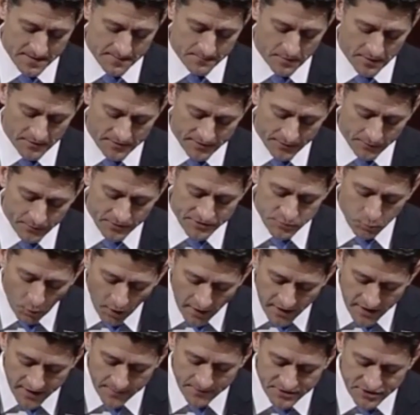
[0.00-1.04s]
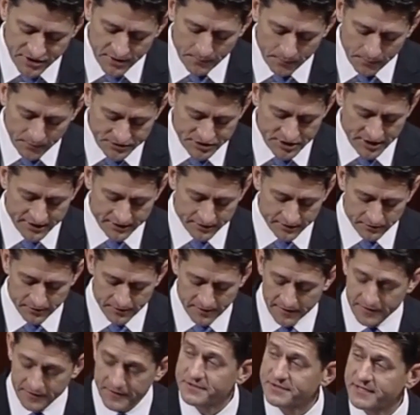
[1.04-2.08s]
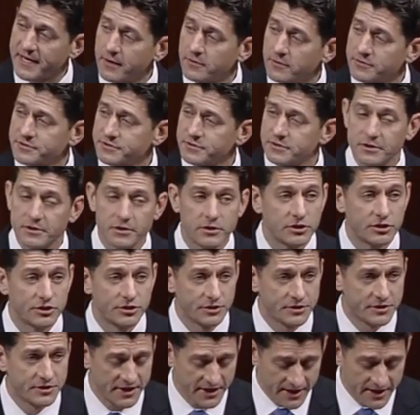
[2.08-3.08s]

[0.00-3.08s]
But there is one image in particular that this House should